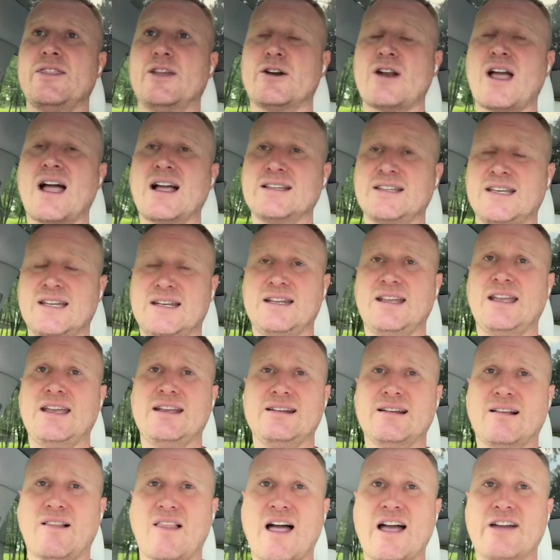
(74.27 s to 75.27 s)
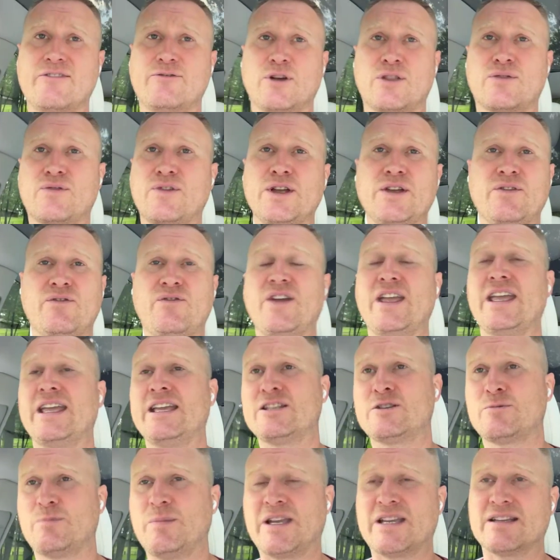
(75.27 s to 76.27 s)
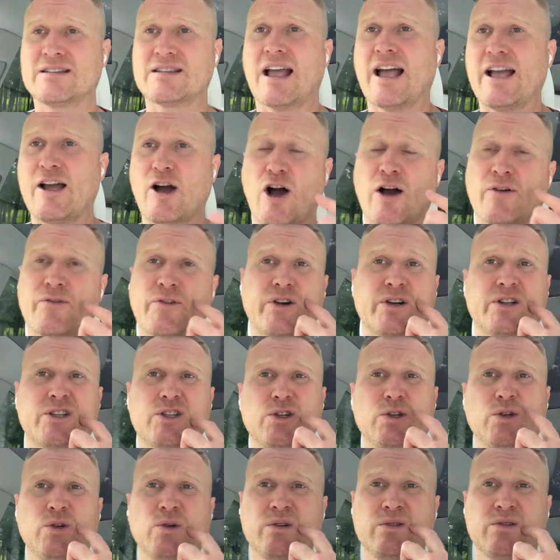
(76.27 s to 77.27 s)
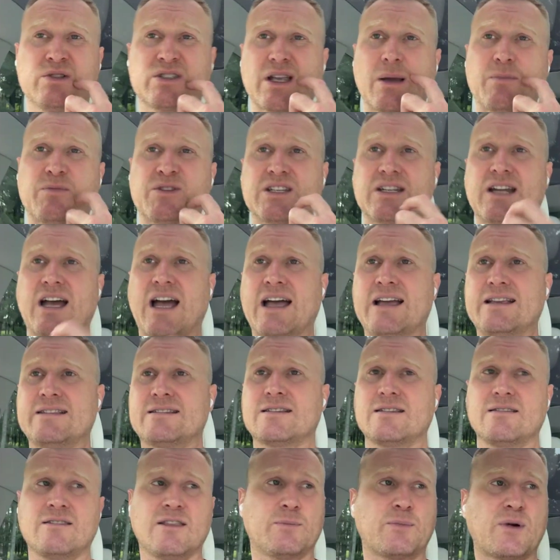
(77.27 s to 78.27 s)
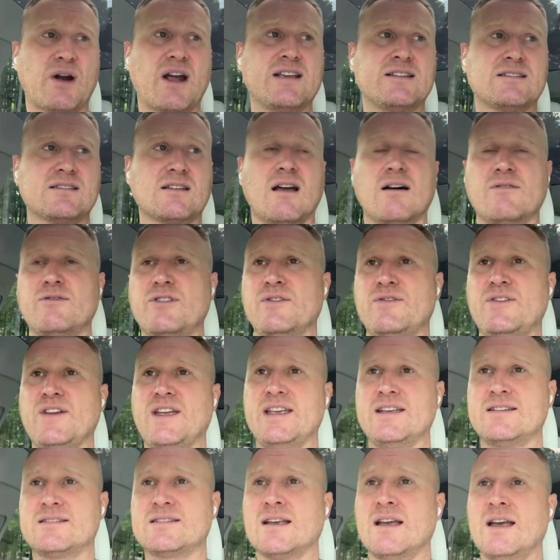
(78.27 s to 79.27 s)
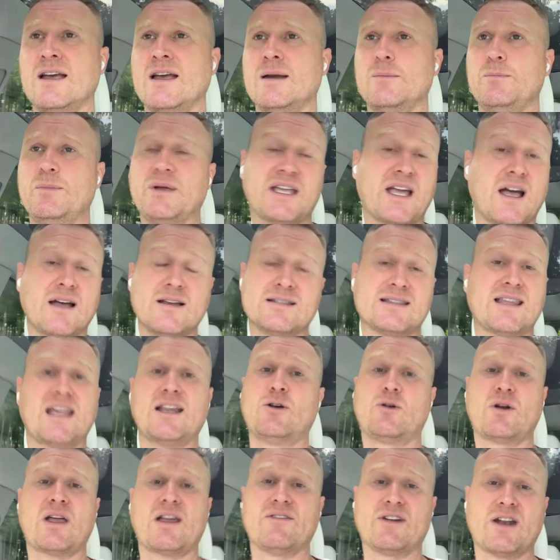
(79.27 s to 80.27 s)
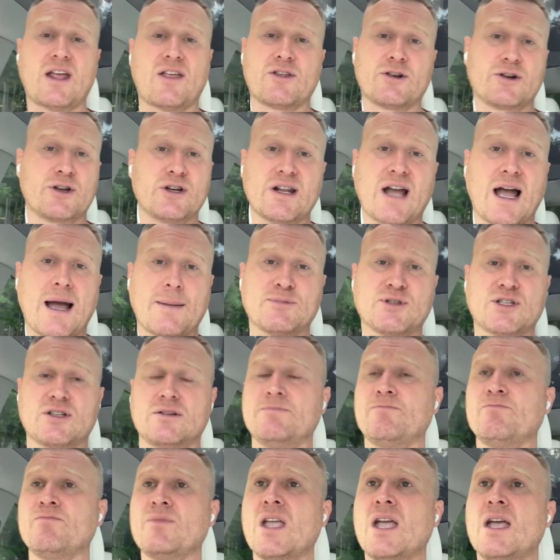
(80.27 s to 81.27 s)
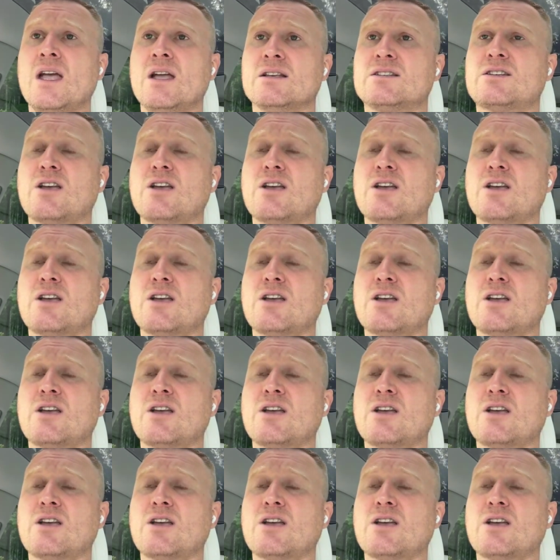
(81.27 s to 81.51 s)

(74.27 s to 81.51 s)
they're not getting eaten alive with fees because I offer to subsidize the price of the fees because they don't have another good option.